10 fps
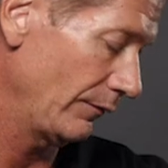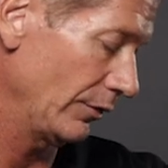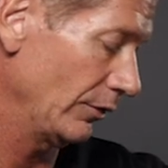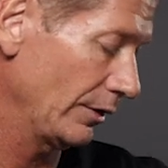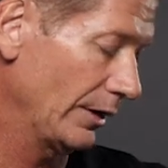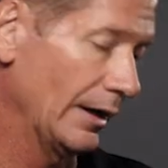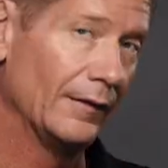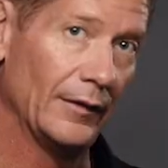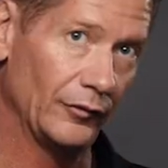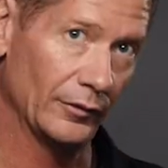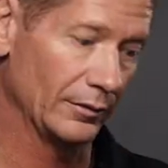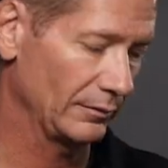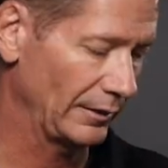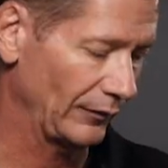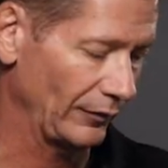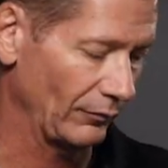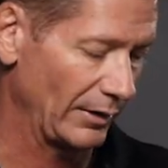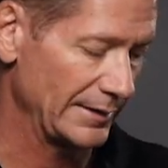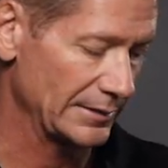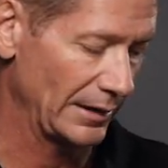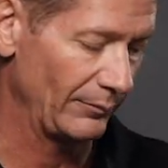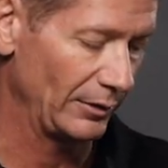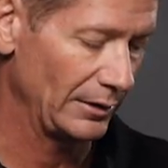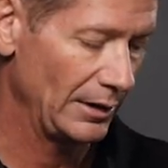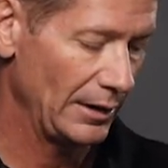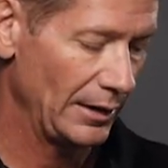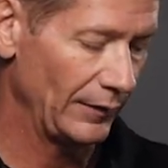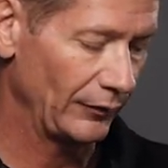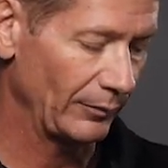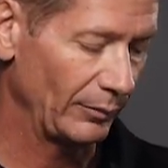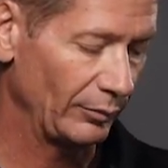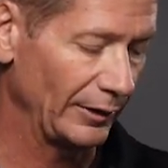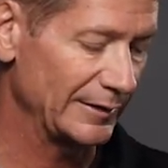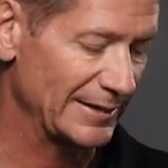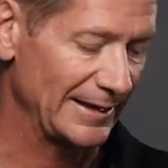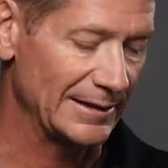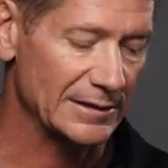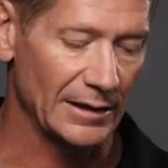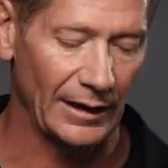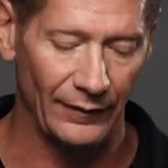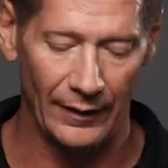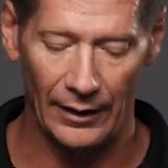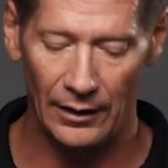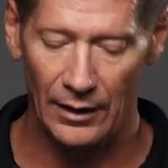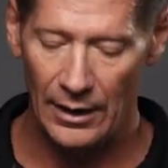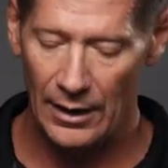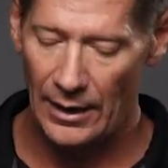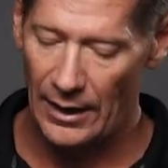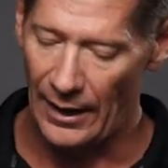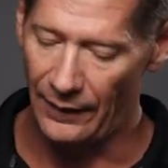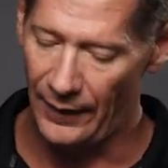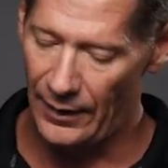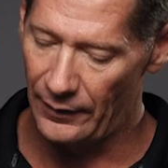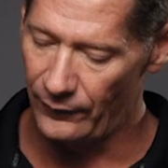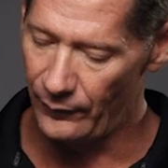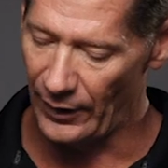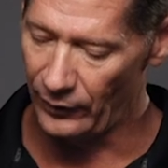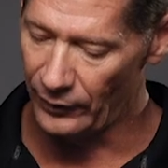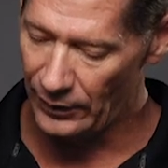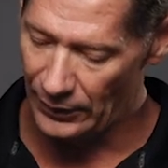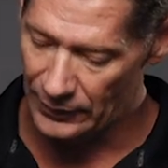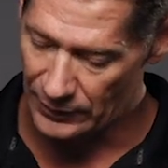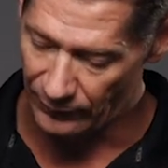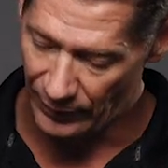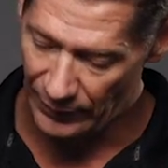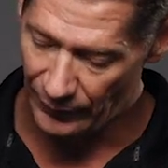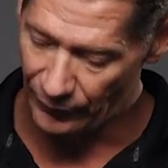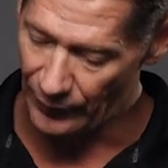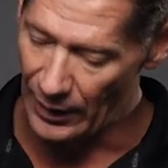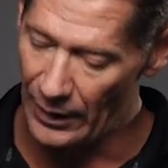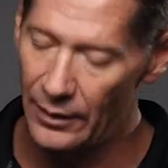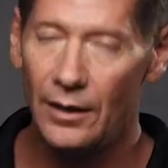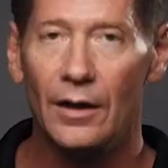if you're looking at it, that's the right side, but this can be placed inside there. And then by looking into the money slot,